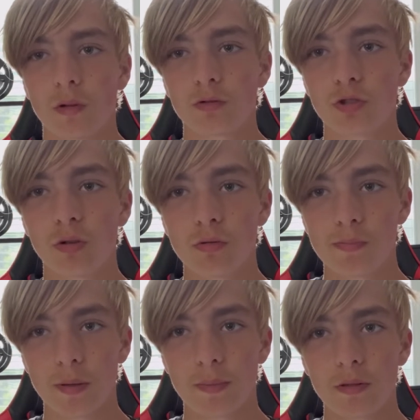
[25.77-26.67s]
General
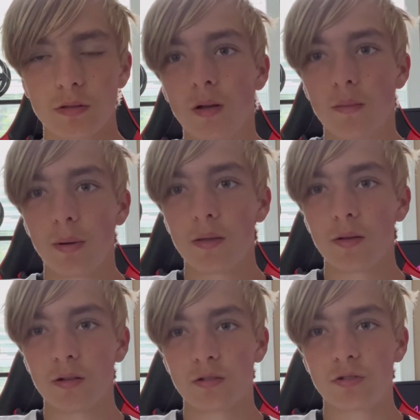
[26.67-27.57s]
purpose.
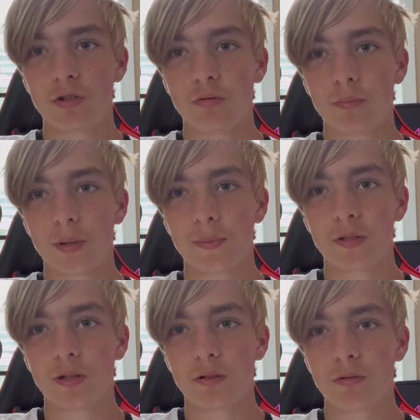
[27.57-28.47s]
Python is a general
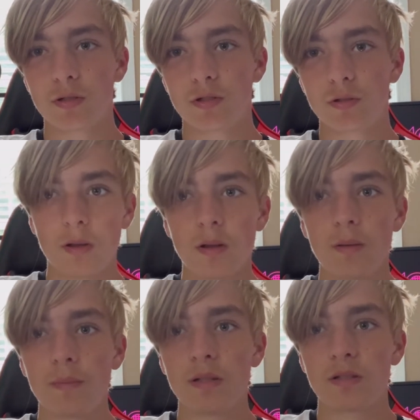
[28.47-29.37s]
purpose language.
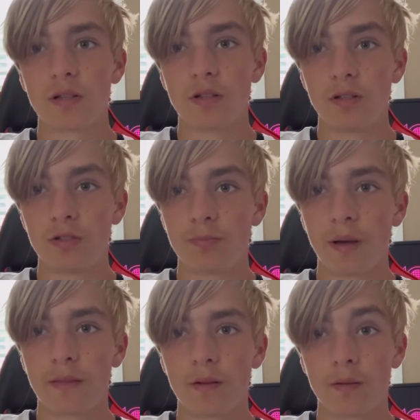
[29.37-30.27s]
Means that you can use
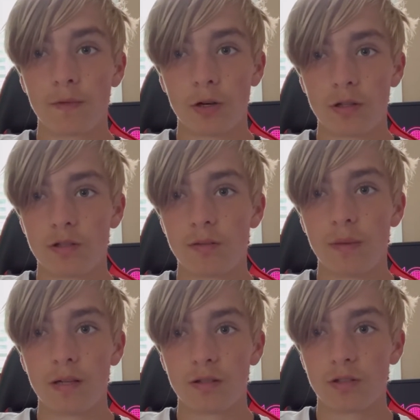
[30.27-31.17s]
Python in various
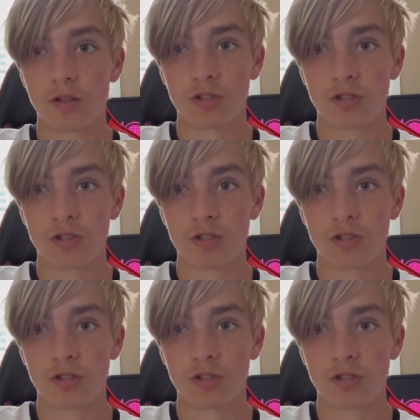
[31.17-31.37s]
domains such